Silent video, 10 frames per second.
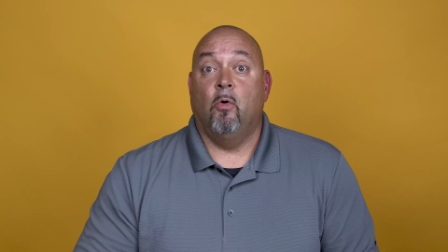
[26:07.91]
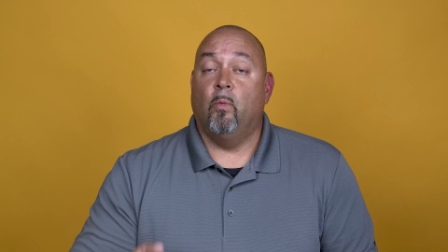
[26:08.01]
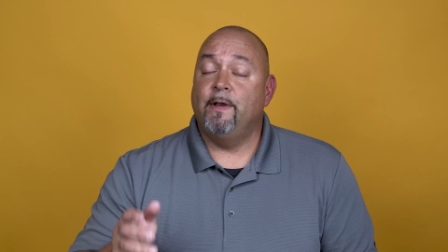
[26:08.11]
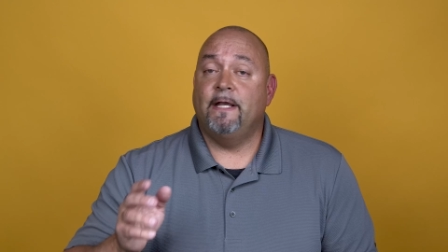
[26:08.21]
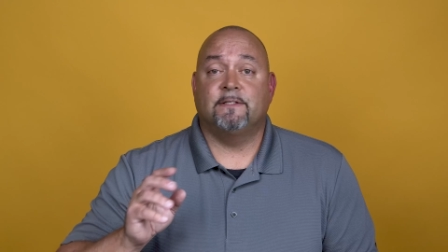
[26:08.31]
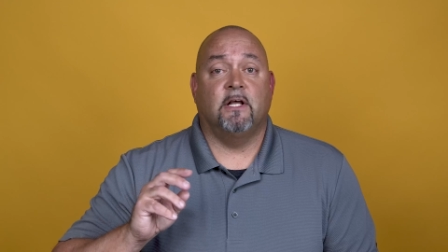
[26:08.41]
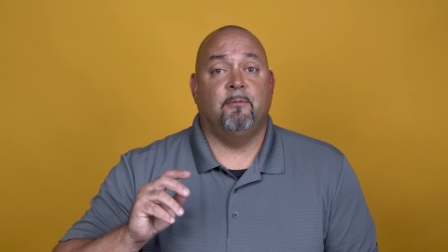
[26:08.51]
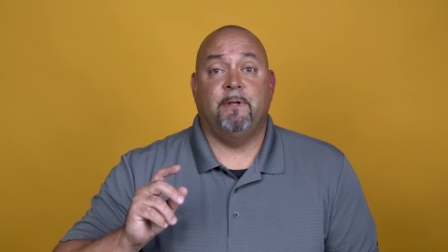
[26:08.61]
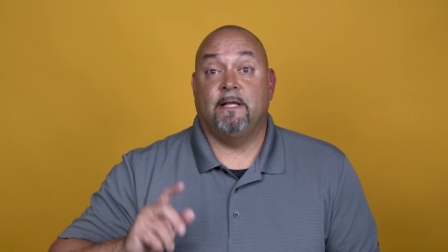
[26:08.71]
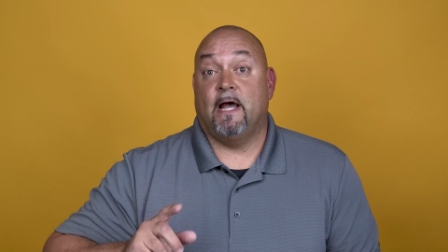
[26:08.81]
One day it's going to
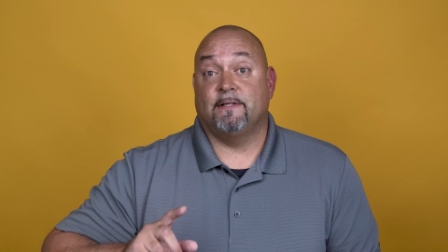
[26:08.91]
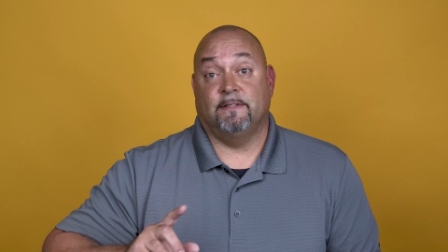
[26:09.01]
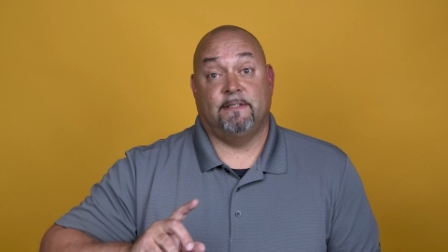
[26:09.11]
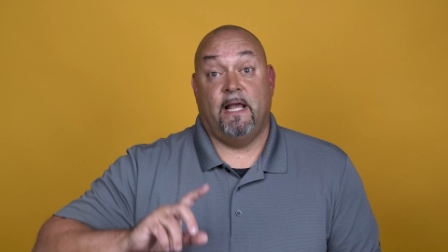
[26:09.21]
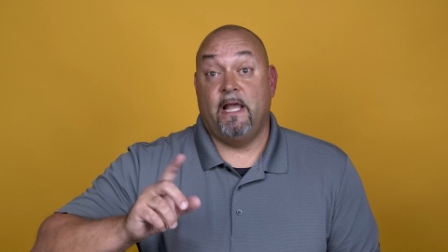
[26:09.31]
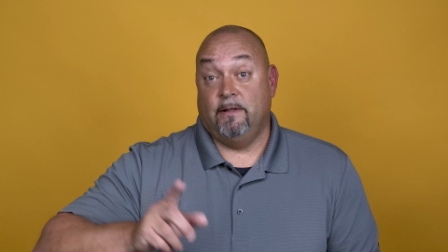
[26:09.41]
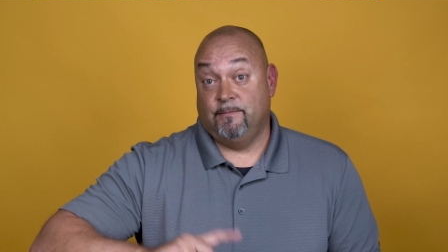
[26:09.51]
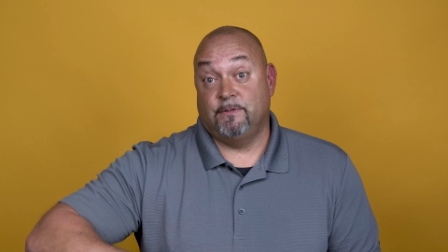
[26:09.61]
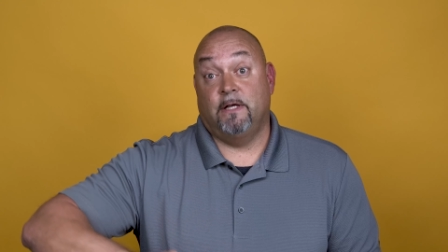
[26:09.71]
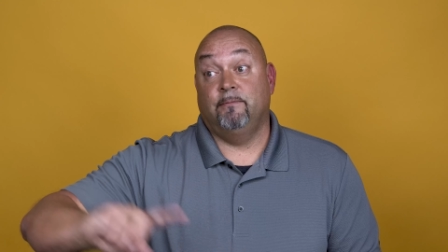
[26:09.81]
be God's going to say, Hey,
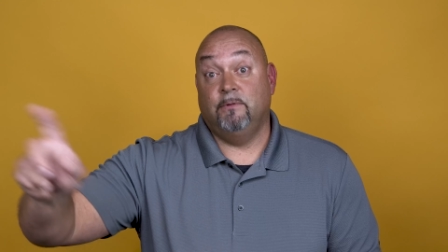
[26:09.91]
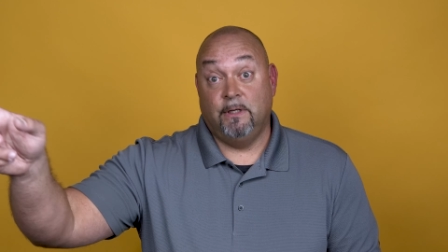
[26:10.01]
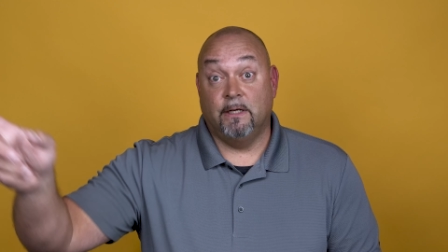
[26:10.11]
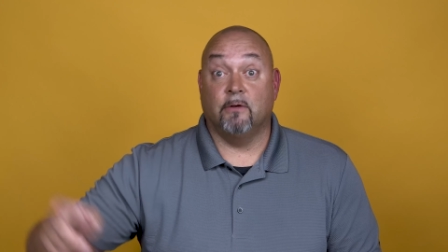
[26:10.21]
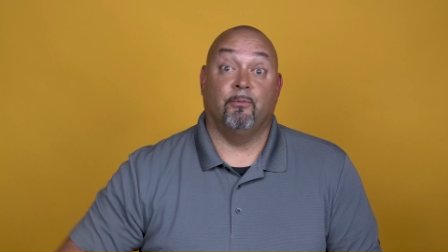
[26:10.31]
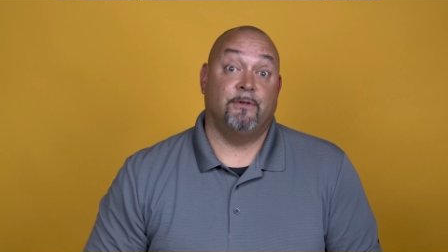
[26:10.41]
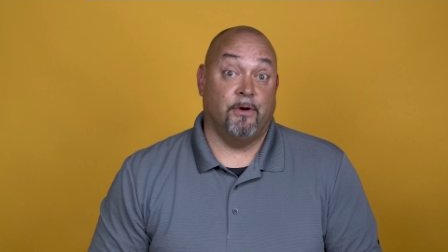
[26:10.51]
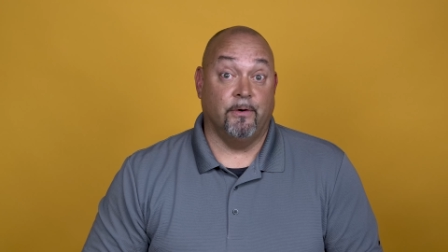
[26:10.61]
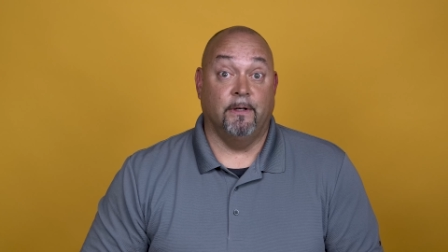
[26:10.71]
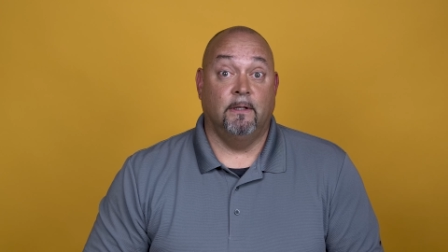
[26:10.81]
son, you need to
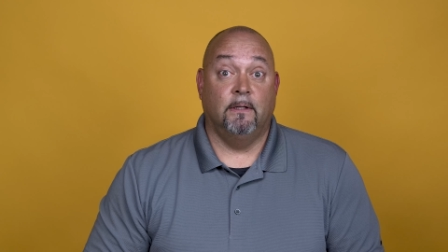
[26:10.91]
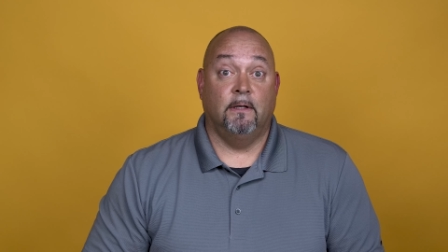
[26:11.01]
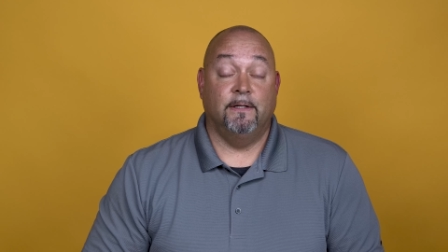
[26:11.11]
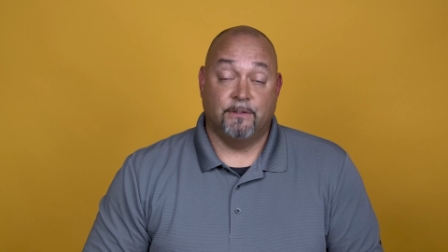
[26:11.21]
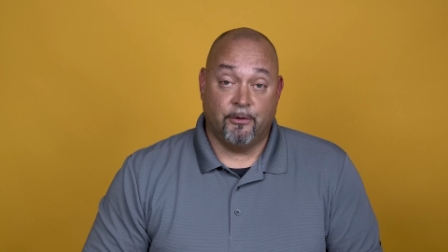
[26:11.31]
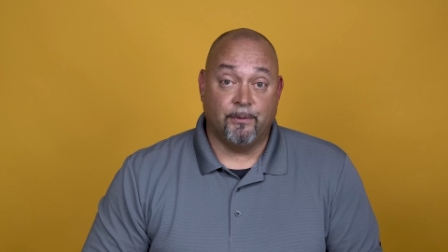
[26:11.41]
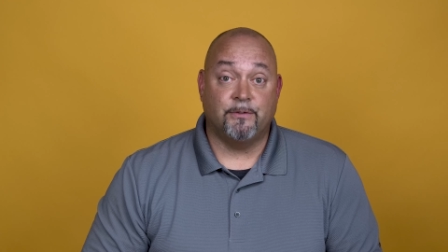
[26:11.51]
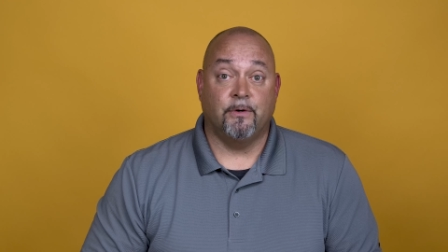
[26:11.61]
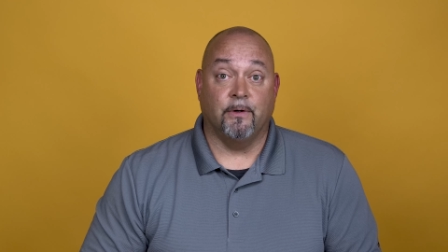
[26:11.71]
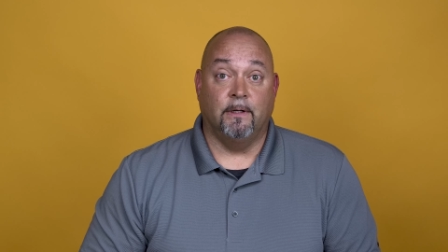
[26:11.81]
return. He's going to
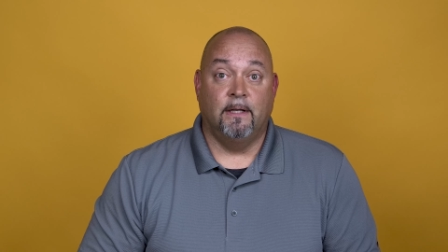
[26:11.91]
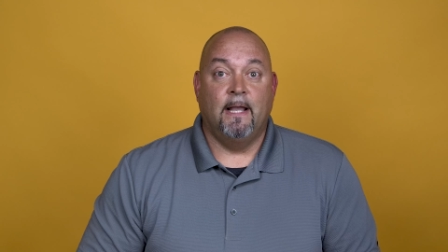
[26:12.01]
return.